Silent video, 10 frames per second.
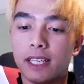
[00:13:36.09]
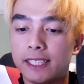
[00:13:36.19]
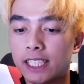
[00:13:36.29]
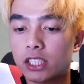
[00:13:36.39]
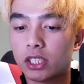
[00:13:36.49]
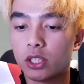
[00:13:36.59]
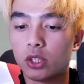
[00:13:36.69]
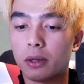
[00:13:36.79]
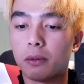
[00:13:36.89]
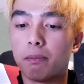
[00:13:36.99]
Is it
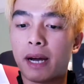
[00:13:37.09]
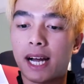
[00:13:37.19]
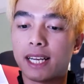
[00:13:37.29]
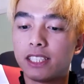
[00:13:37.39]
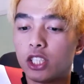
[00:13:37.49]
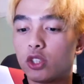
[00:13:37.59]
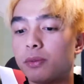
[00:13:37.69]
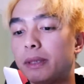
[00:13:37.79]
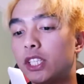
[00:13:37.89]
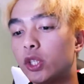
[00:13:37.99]
bad
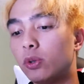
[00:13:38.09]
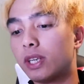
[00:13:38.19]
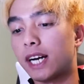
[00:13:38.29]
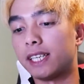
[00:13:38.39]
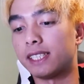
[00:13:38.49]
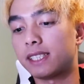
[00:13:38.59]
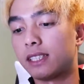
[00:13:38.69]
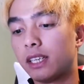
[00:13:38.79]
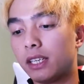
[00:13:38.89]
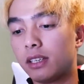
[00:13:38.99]
to be too nice?